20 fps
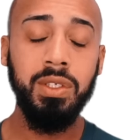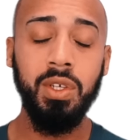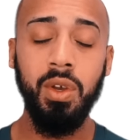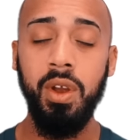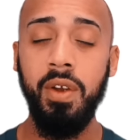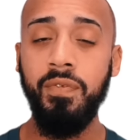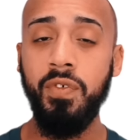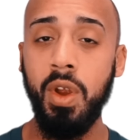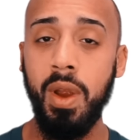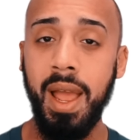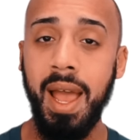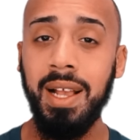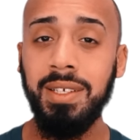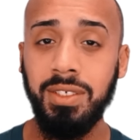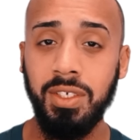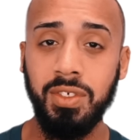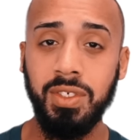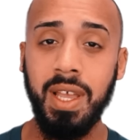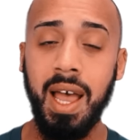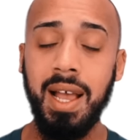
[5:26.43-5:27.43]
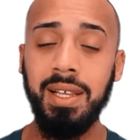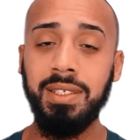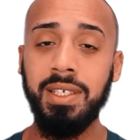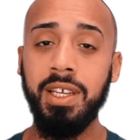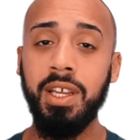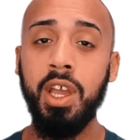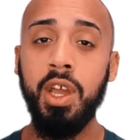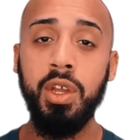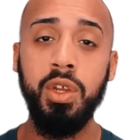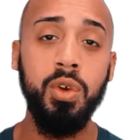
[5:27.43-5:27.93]
So if you're
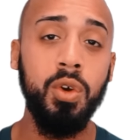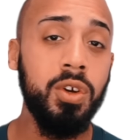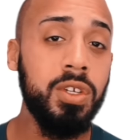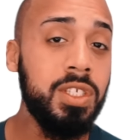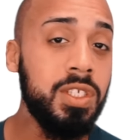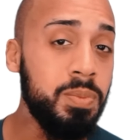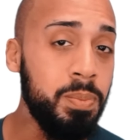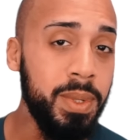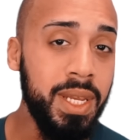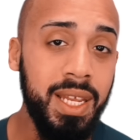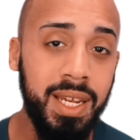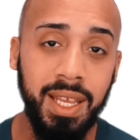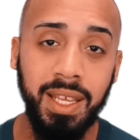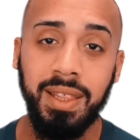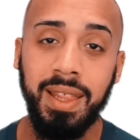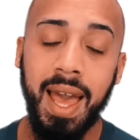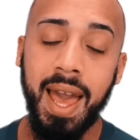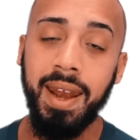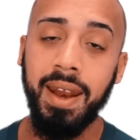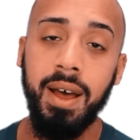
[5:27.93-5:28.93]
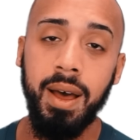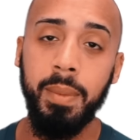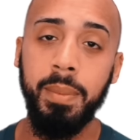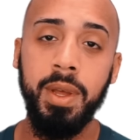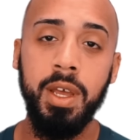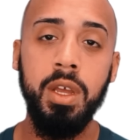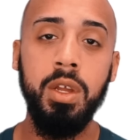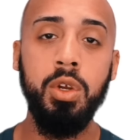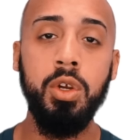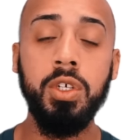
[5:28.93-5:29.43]
exercising, you're speeding that
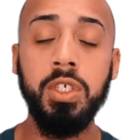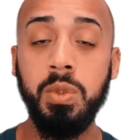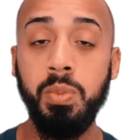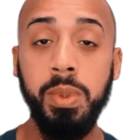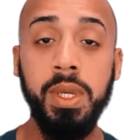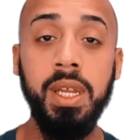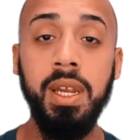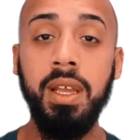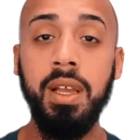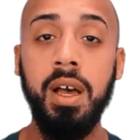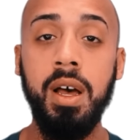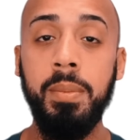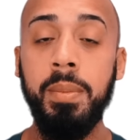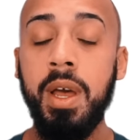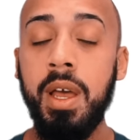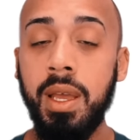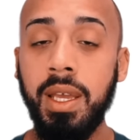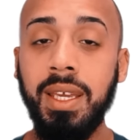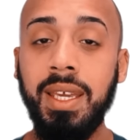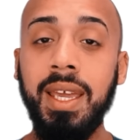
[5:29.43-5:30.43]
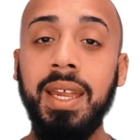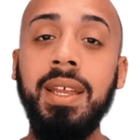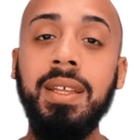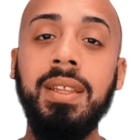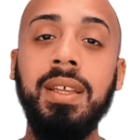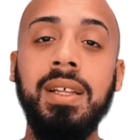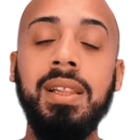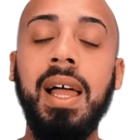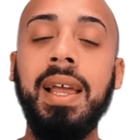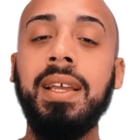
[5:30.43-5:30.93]
up. You're speeding up getting
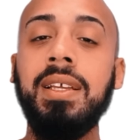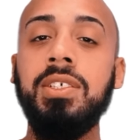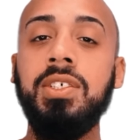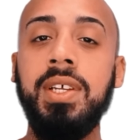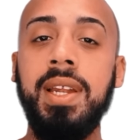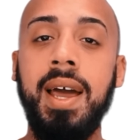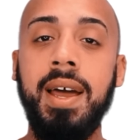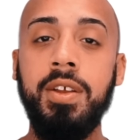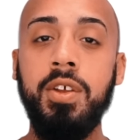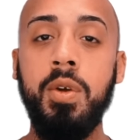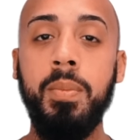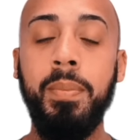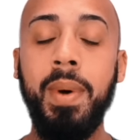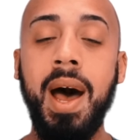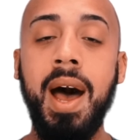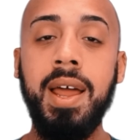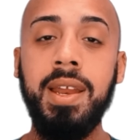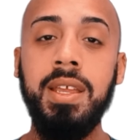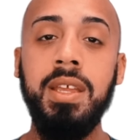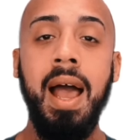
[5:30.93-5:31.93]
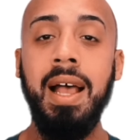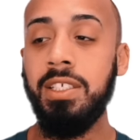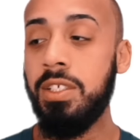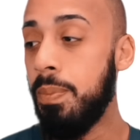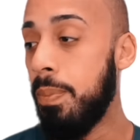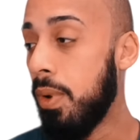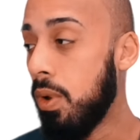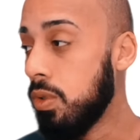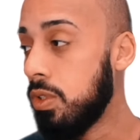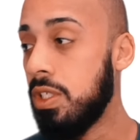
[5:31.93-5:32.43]
the glycogen out of your body as
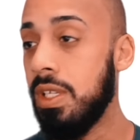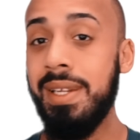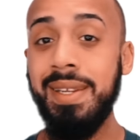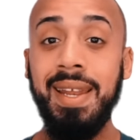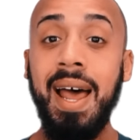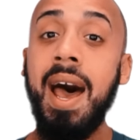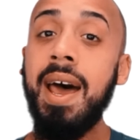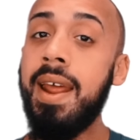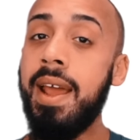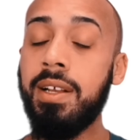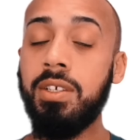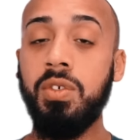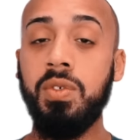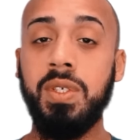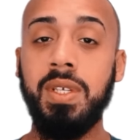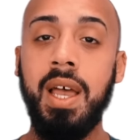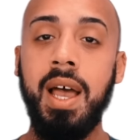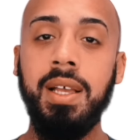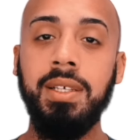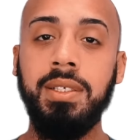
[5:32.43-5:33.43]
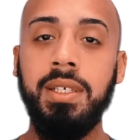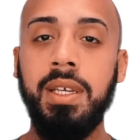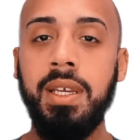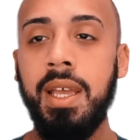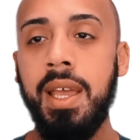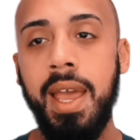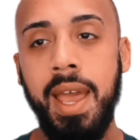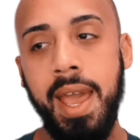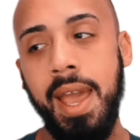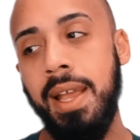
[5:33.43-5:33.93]
opposed to not exercising
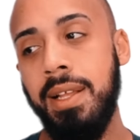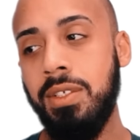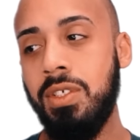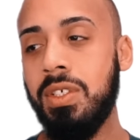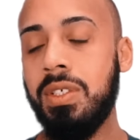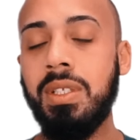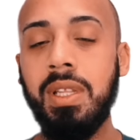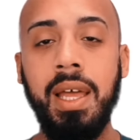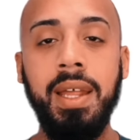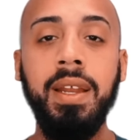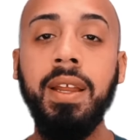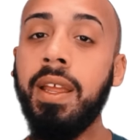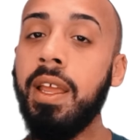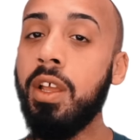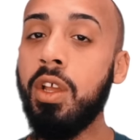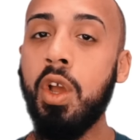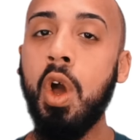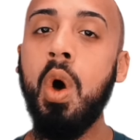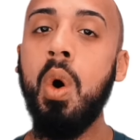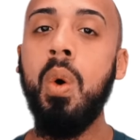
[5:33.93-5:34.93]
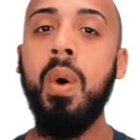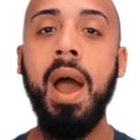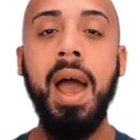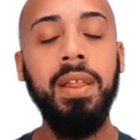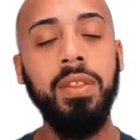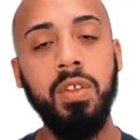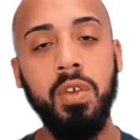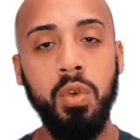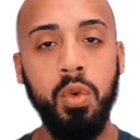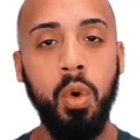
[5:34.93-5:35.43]
and just letting it go
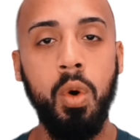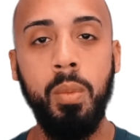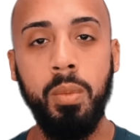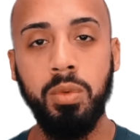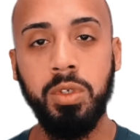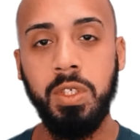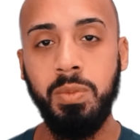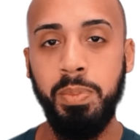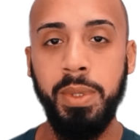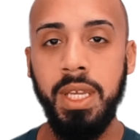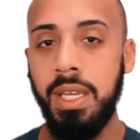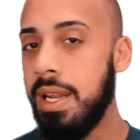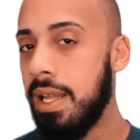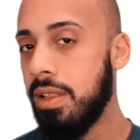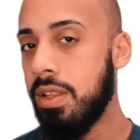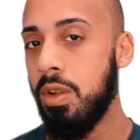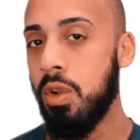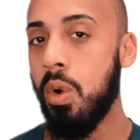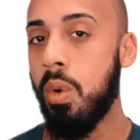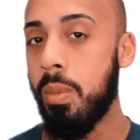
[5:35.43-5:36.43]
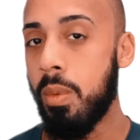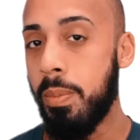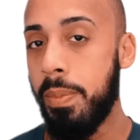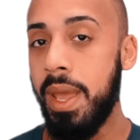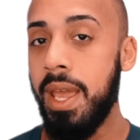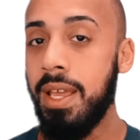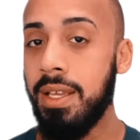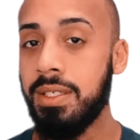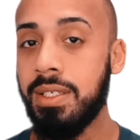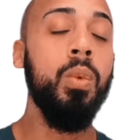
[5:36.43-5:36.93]
at the normal speed, at the normal
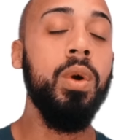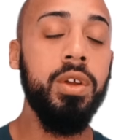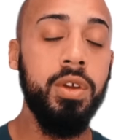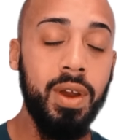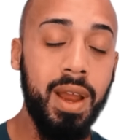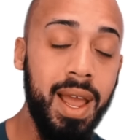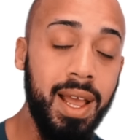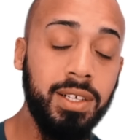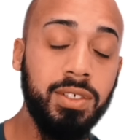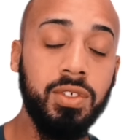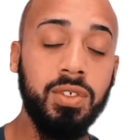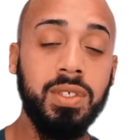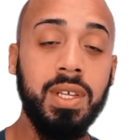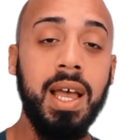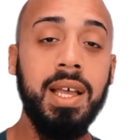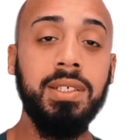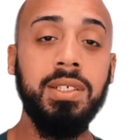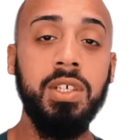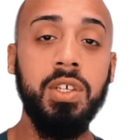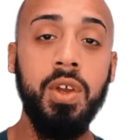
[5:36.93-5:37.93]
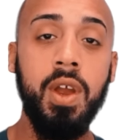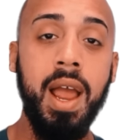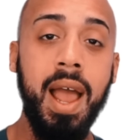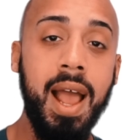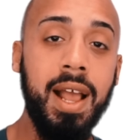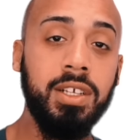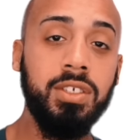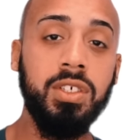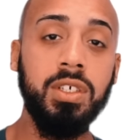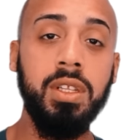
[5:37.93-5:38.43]
pace. When you're exercising, you're
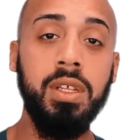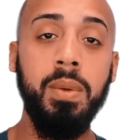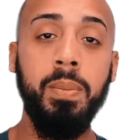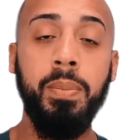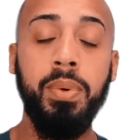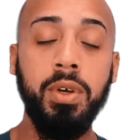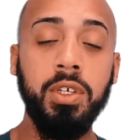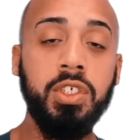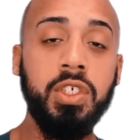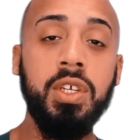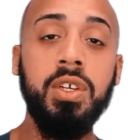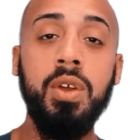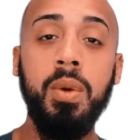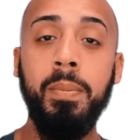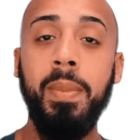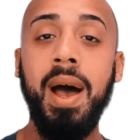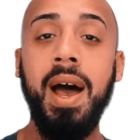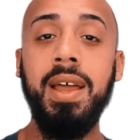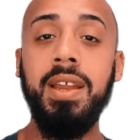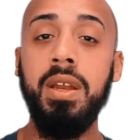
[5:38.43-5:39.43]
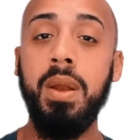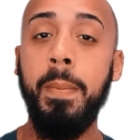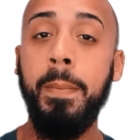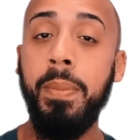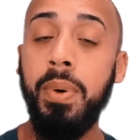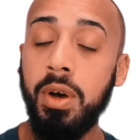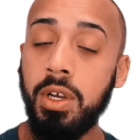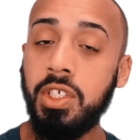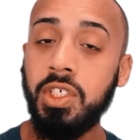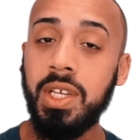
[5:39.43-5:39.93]
actually pushing your body to
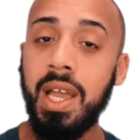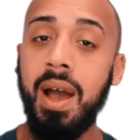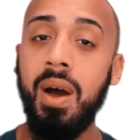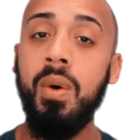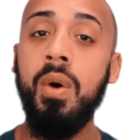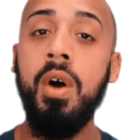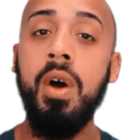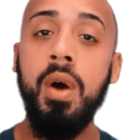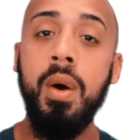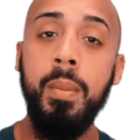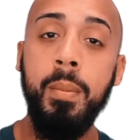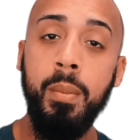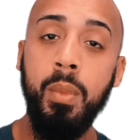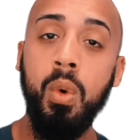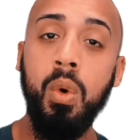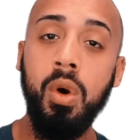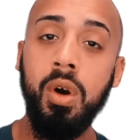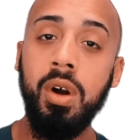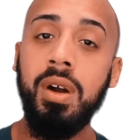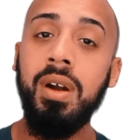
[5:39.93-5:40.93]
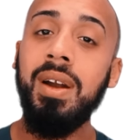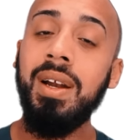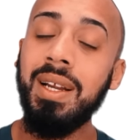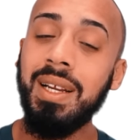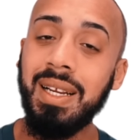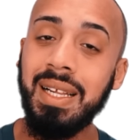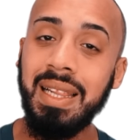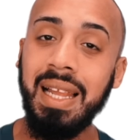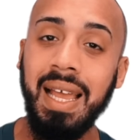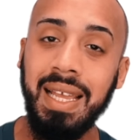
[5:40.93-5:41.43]
push out more
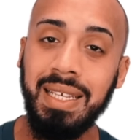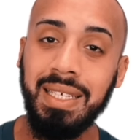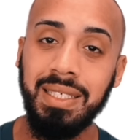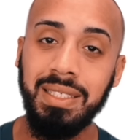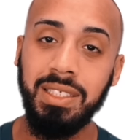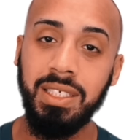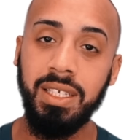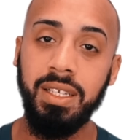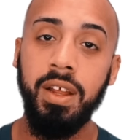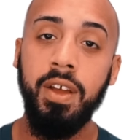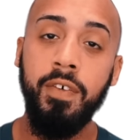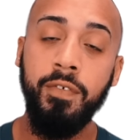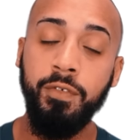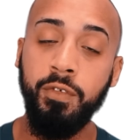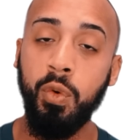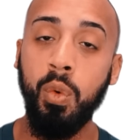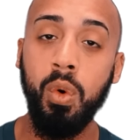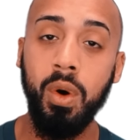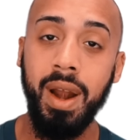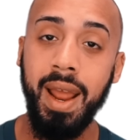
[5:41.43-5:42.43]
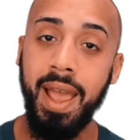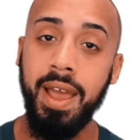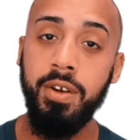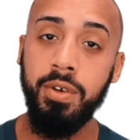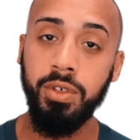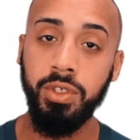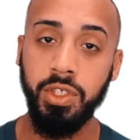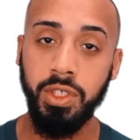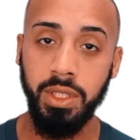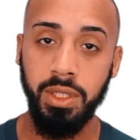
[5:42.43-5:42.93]
glycogen for
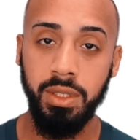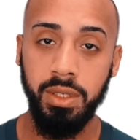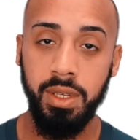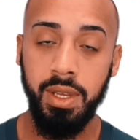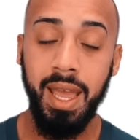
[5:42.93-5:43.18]
energy.